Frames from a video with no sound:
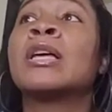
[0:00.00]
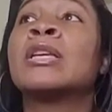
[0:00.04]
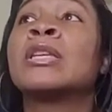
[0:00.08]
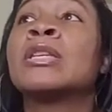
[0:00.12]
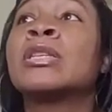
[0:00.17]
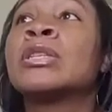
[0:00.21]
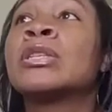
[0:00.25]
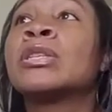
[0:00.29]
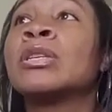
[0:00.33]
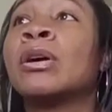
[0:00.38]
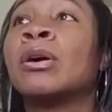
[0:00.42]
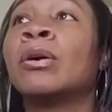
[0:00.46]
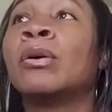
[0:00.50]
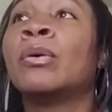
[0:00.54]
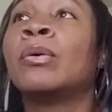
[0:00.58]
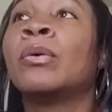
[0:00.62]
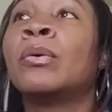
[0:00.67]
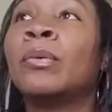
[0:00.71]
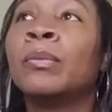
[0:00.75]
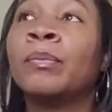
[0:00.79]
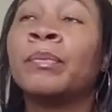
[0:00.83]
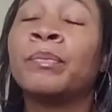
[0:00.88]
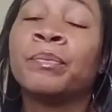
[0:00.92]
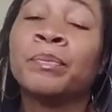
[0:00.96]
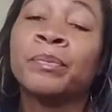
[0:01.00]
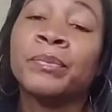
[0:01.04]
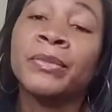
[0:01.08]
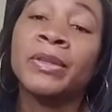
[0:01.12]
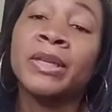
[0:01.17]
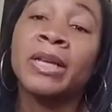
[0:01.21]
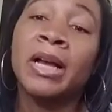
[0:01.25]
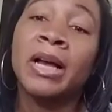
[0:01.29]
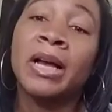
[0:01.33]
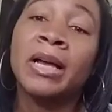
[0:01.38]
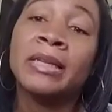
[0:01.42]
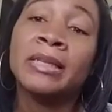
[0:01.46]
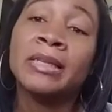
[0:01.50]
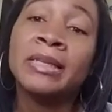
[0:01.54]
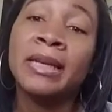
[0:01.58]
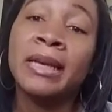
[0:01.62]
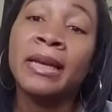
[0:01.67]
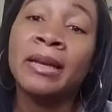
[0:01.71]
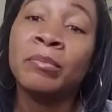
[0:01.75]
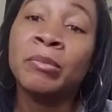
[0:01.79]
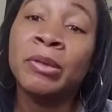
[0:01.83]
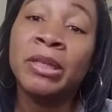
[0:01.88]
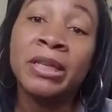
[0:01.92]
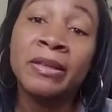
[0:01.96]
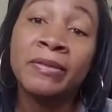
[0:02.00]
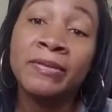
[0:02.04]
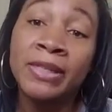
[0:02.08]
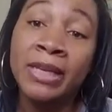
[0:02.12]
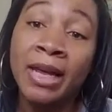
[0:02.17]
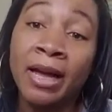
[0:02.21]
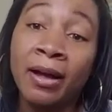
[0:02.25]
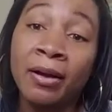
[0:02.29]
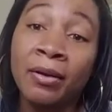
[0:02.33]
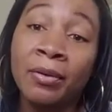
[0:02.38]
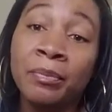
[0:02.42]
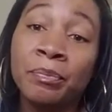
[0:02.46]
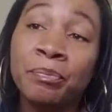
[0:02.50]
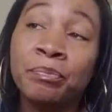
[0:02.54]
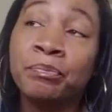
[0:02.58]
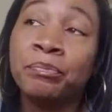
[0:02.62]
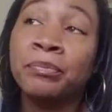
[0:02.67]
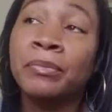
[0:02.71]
So Sam leaves out